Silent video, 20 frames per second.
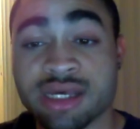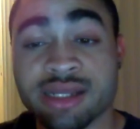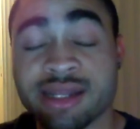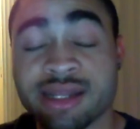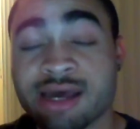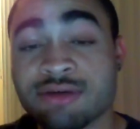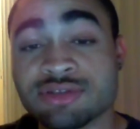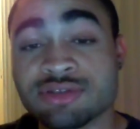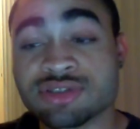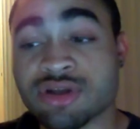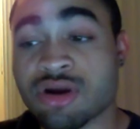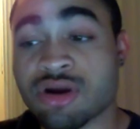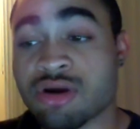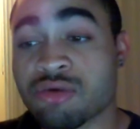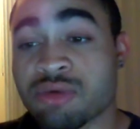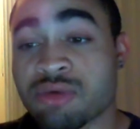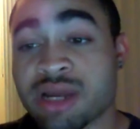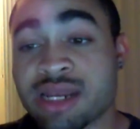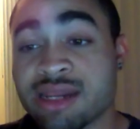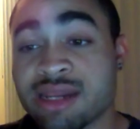That was
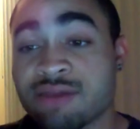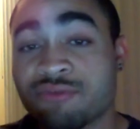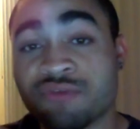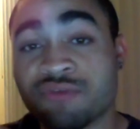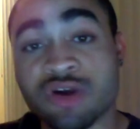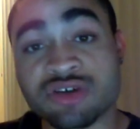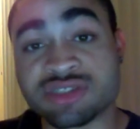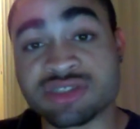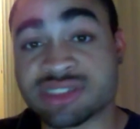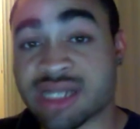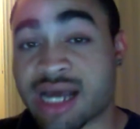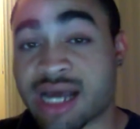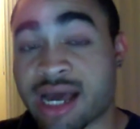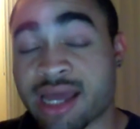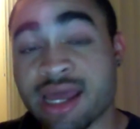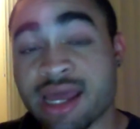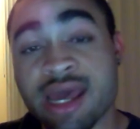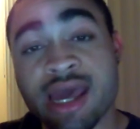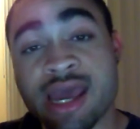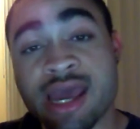already the first
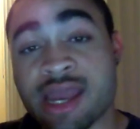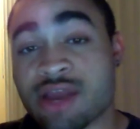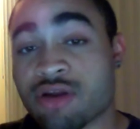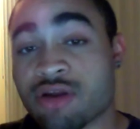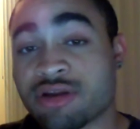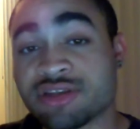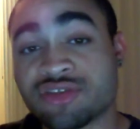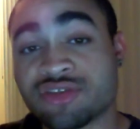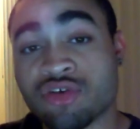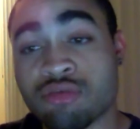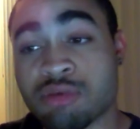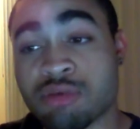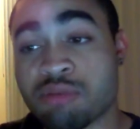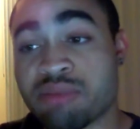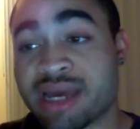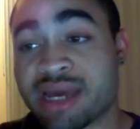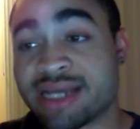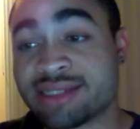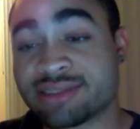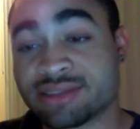shot at your consumer
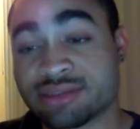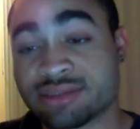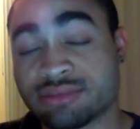base.